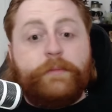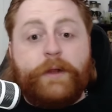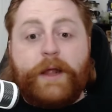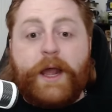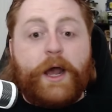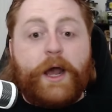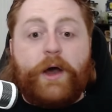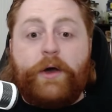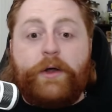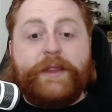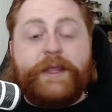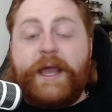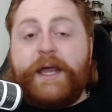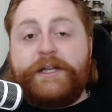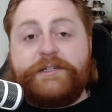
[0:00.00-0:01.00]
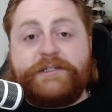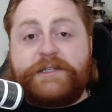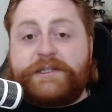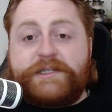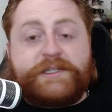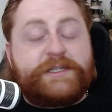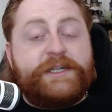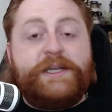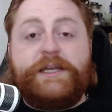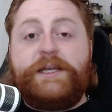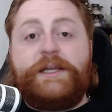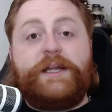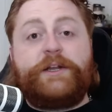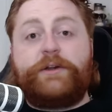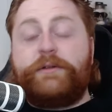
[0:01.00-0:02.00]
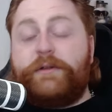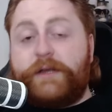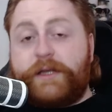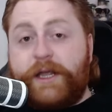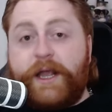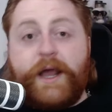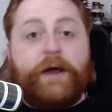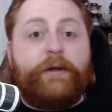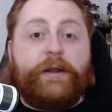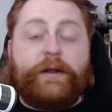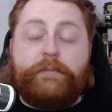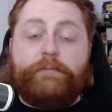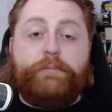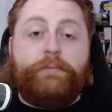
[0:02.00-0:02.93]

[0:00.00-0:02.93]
on the edge of the sea and you're looking out at a